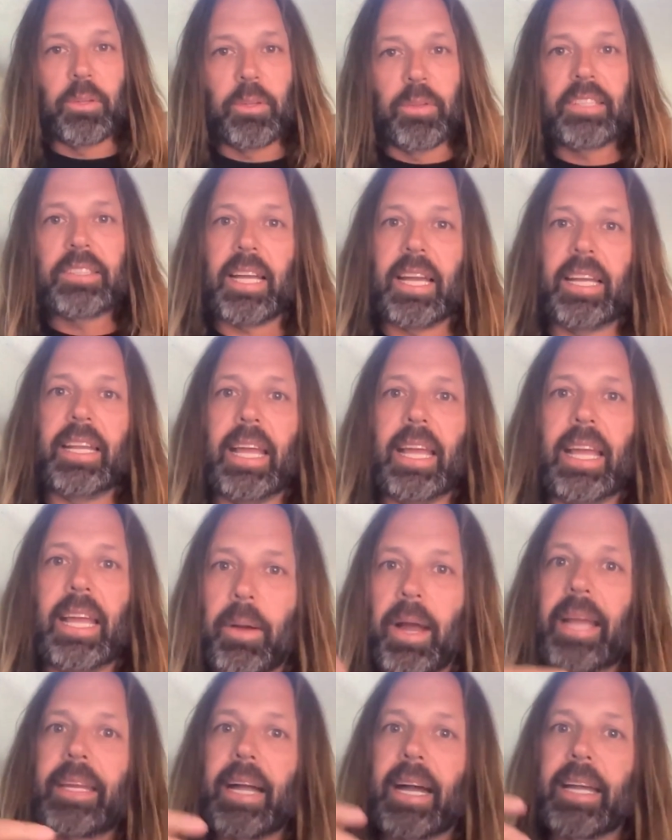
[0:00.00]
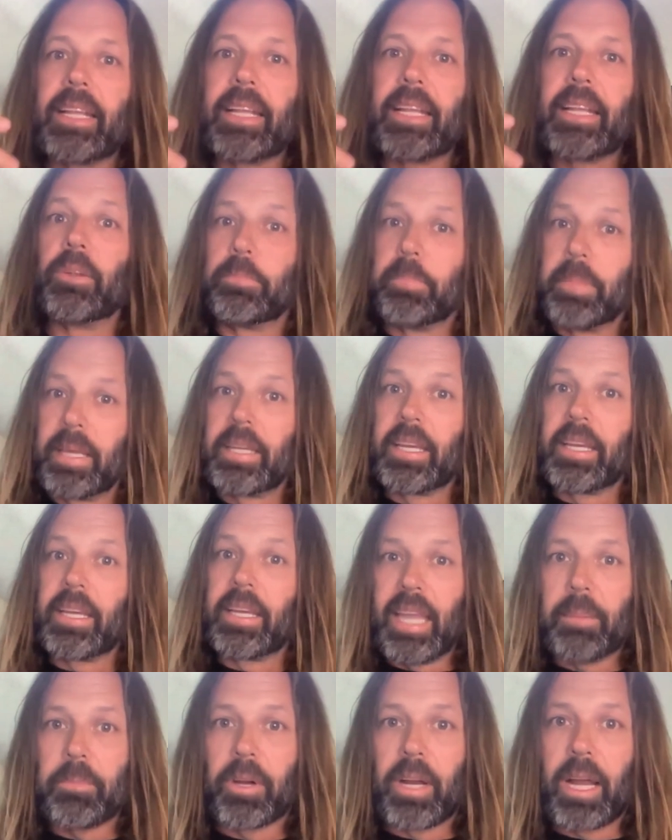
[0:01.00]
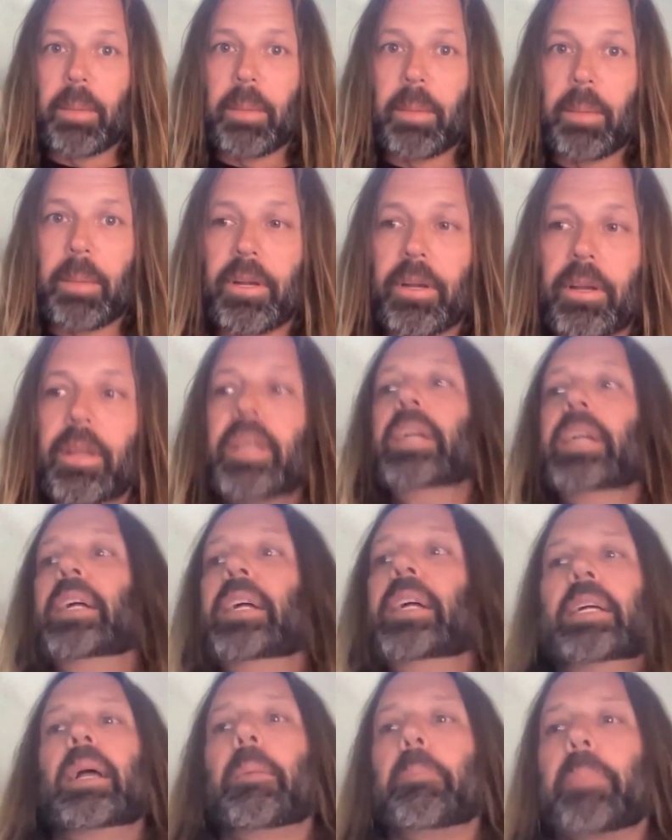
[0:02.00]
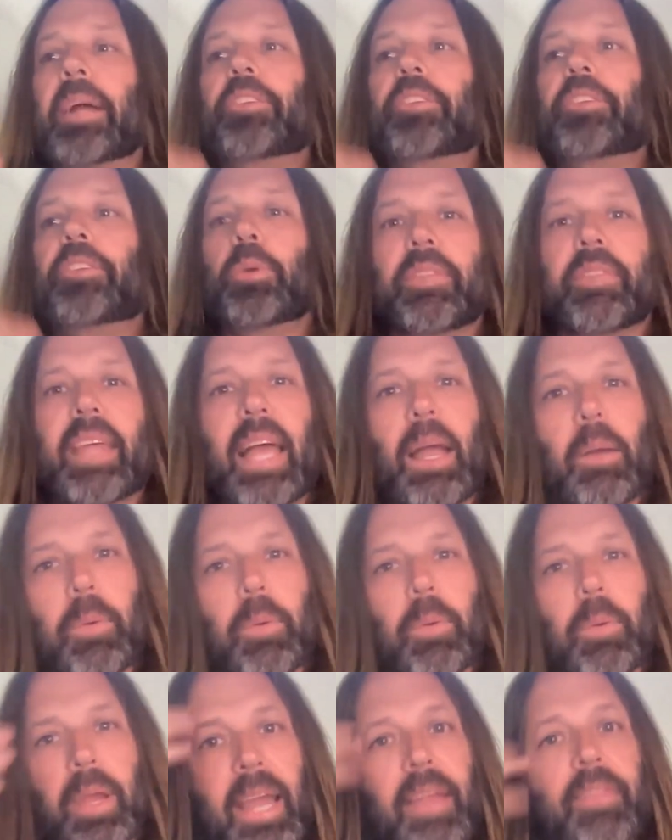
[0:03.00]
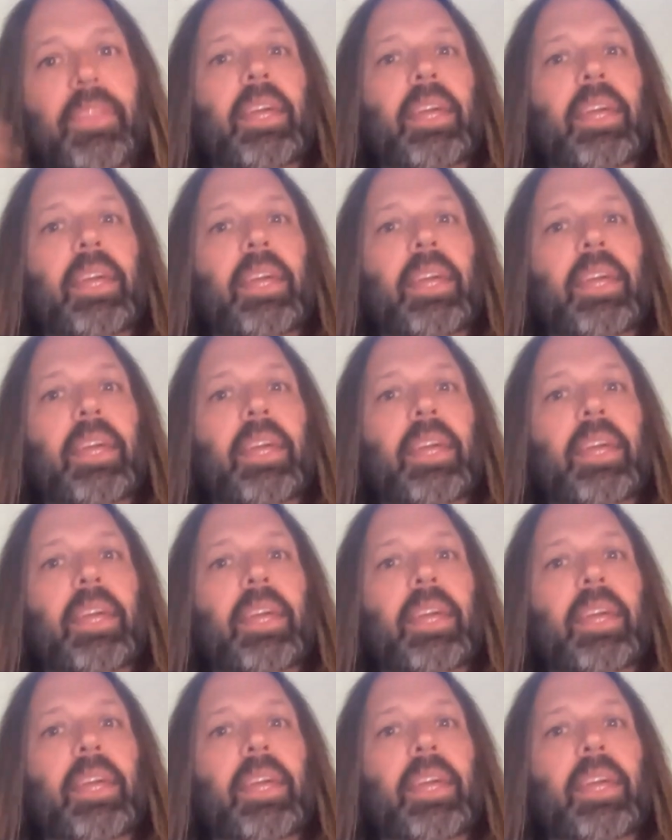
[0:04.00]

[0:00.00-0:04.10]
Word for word: So that's kind of how I got into being a camera operator by doing it that way.